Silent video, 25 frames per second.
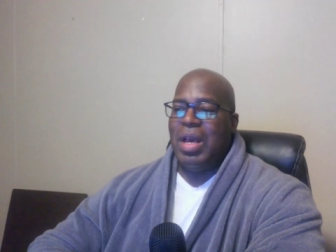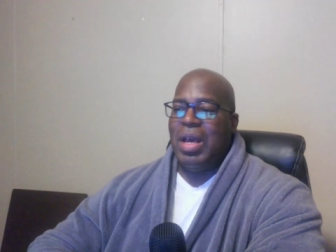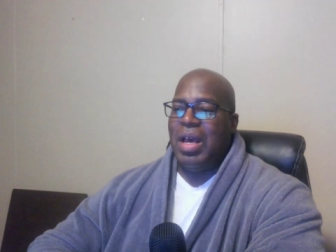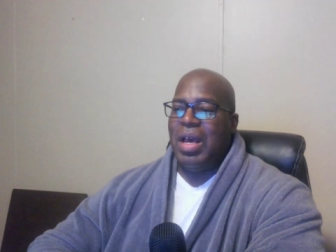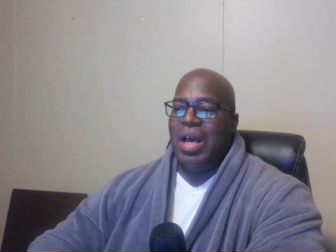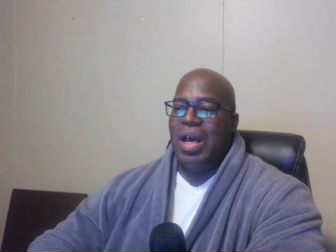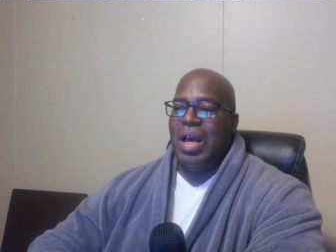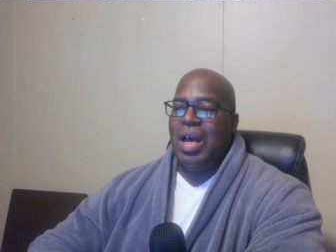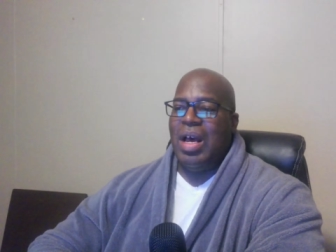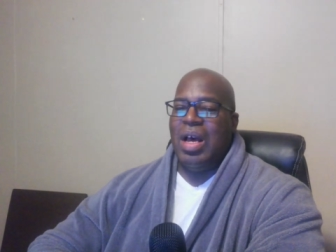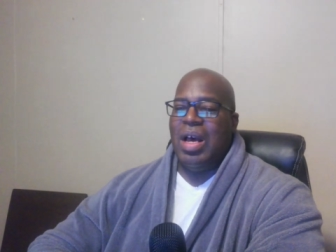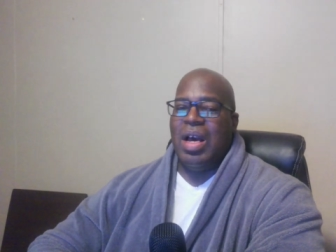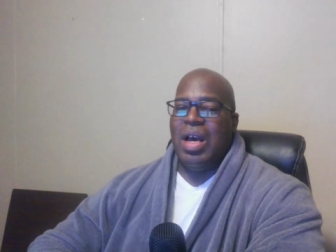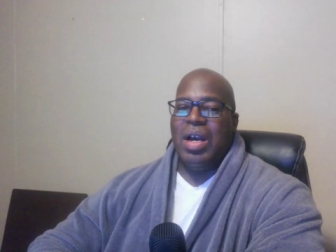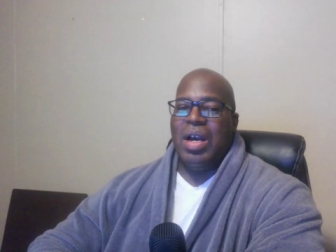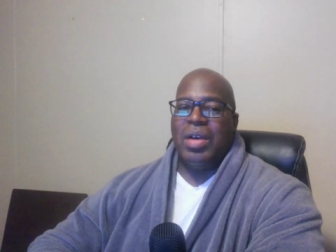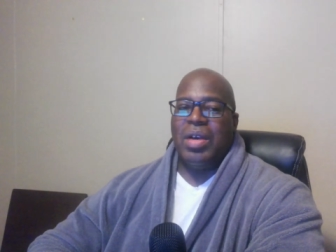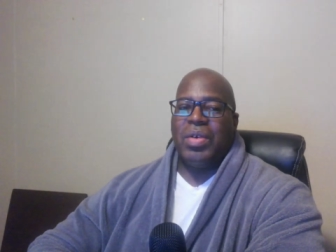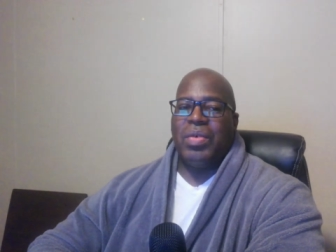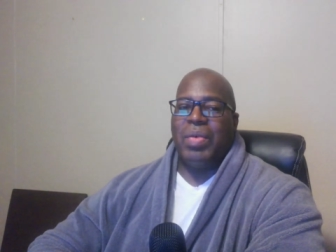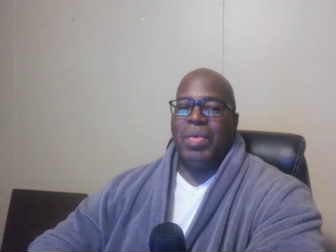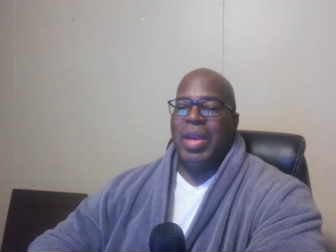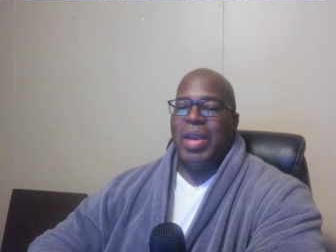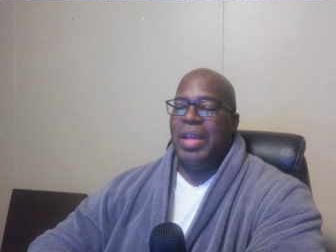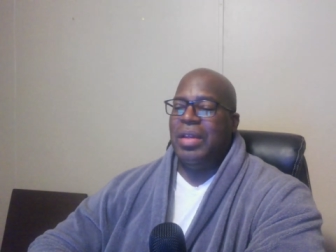a
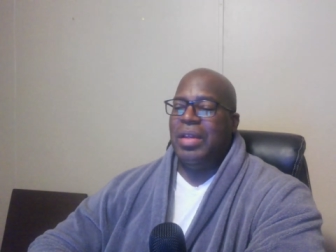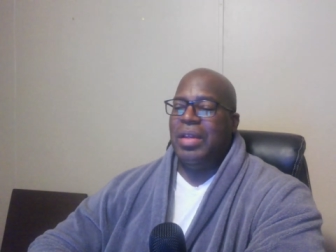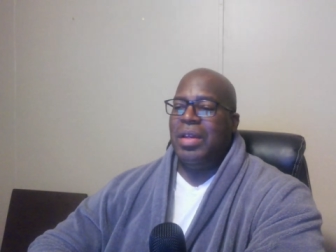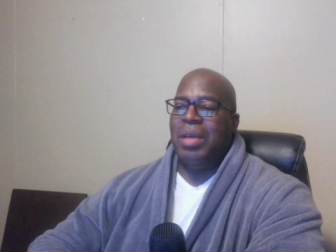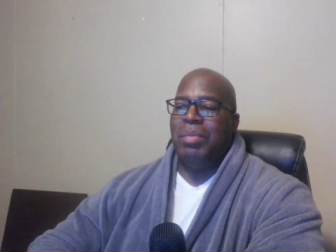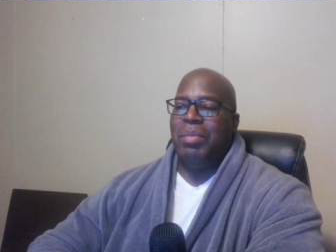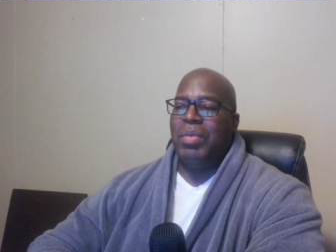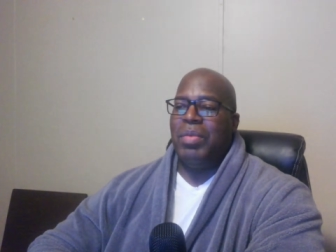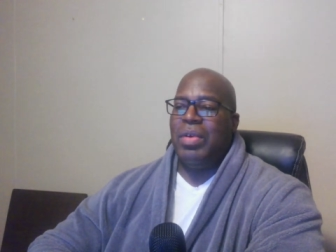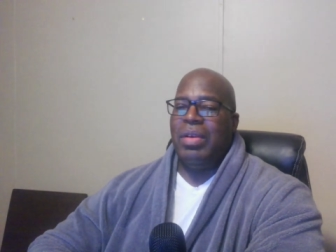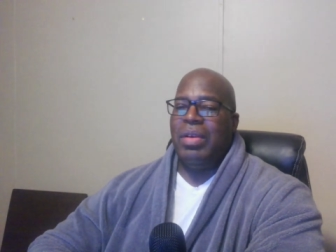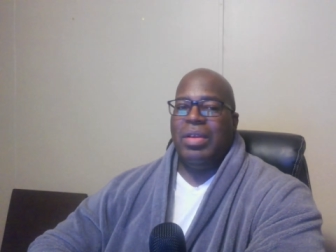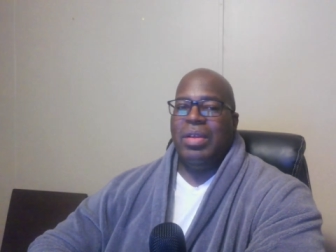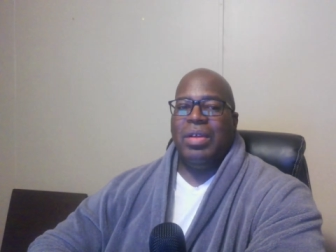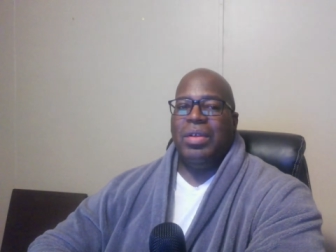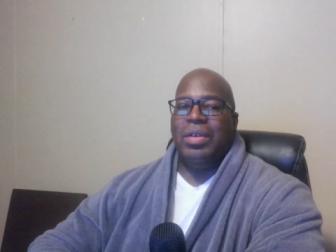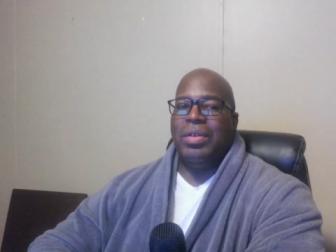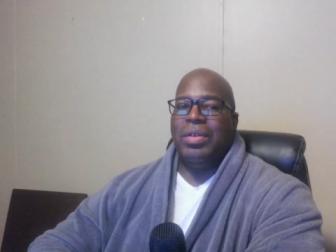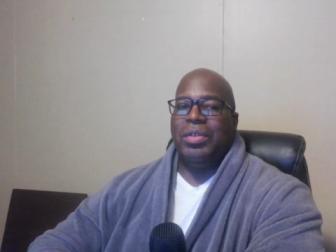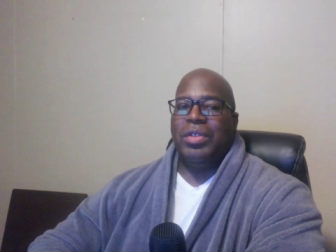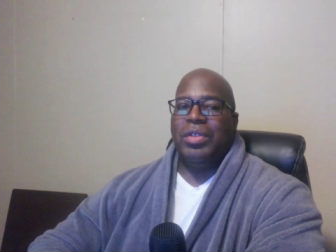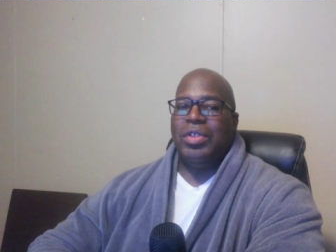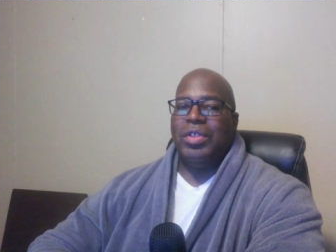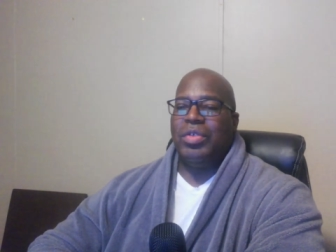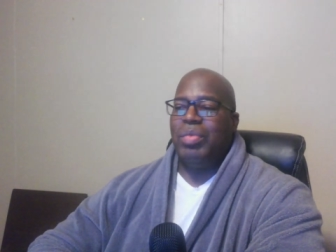great number of
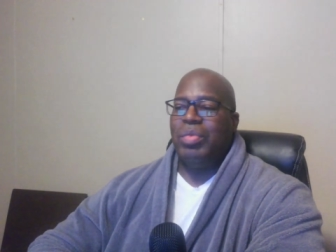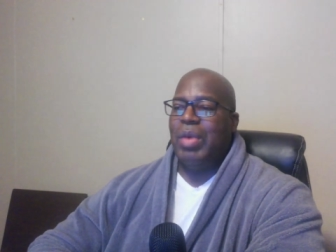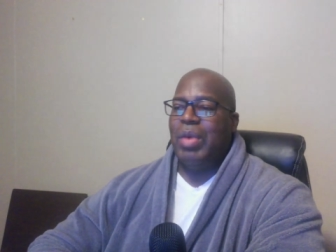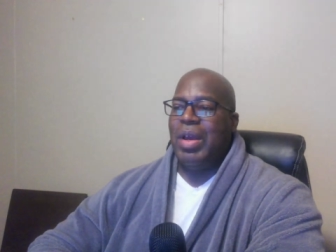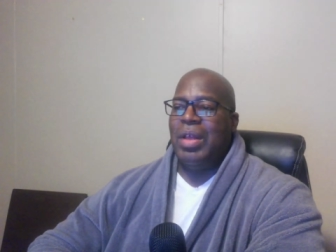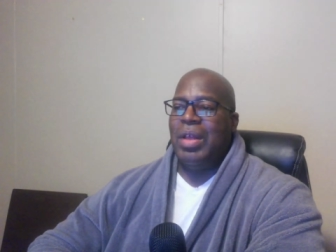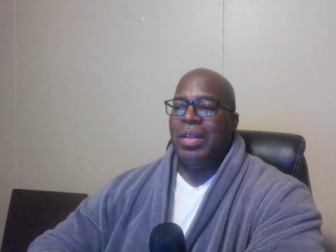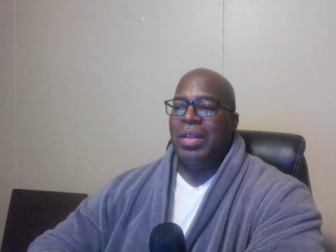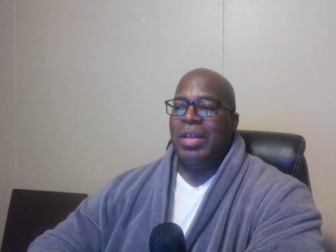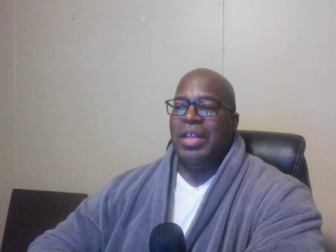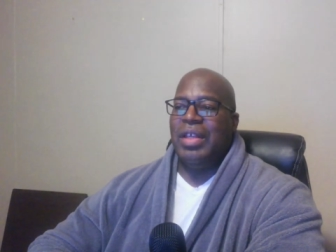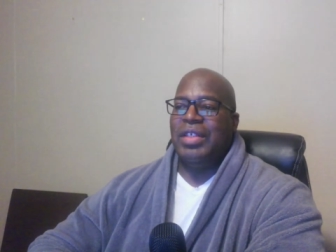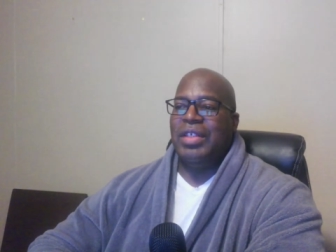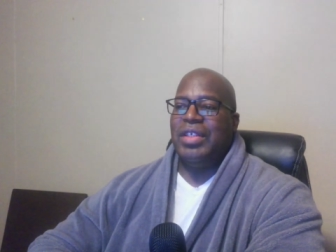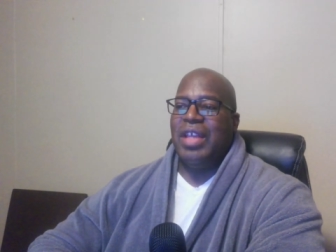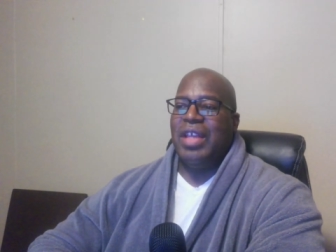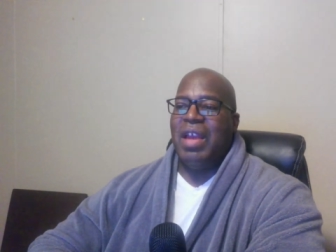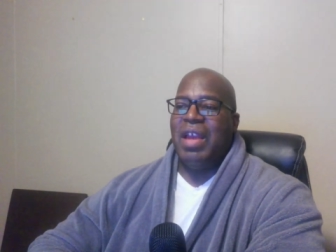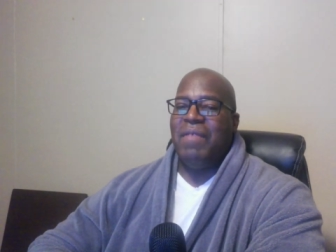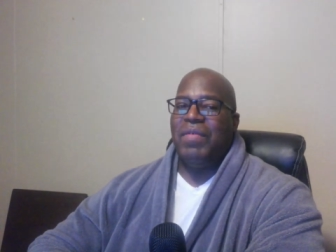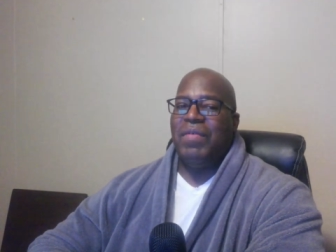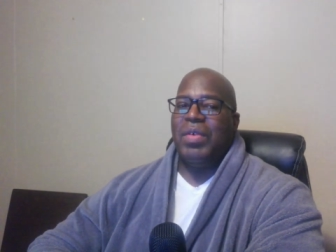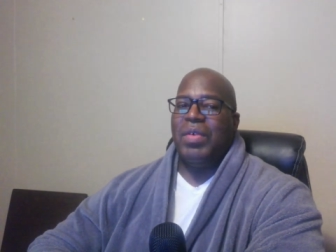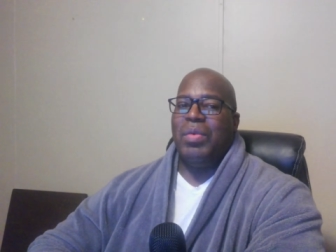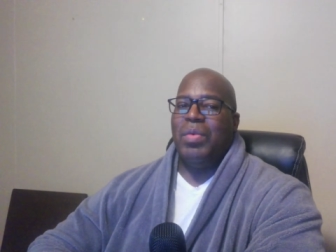years, as well as
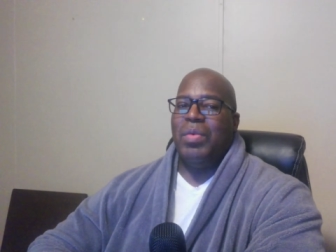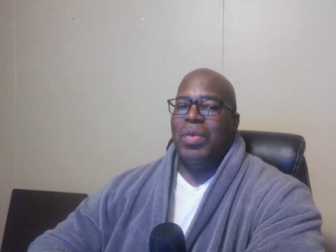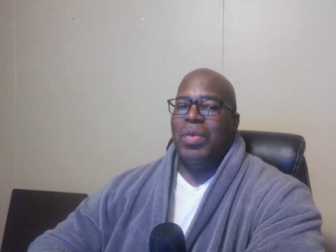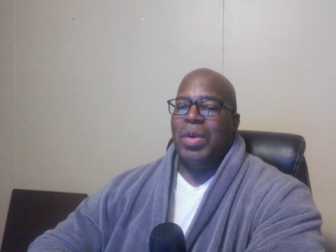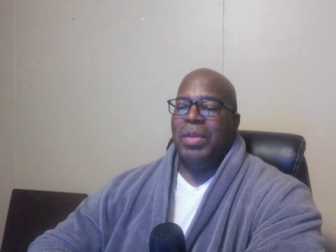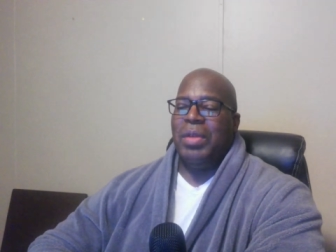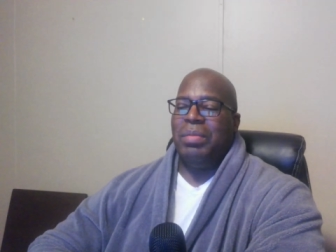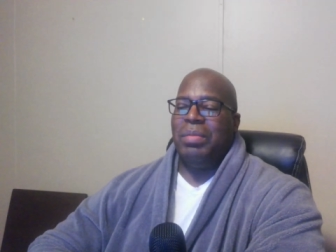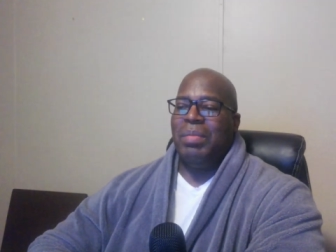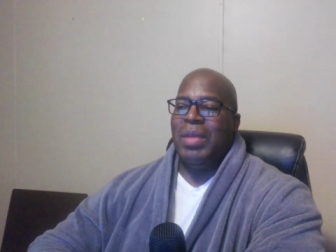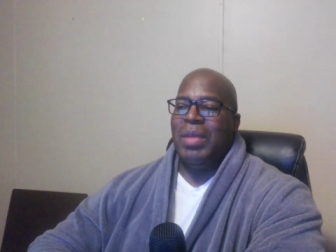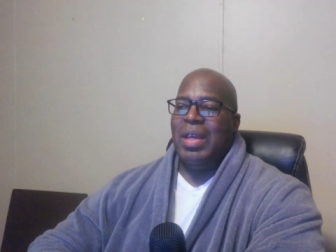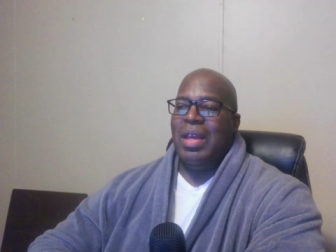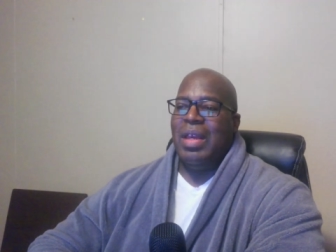everyone.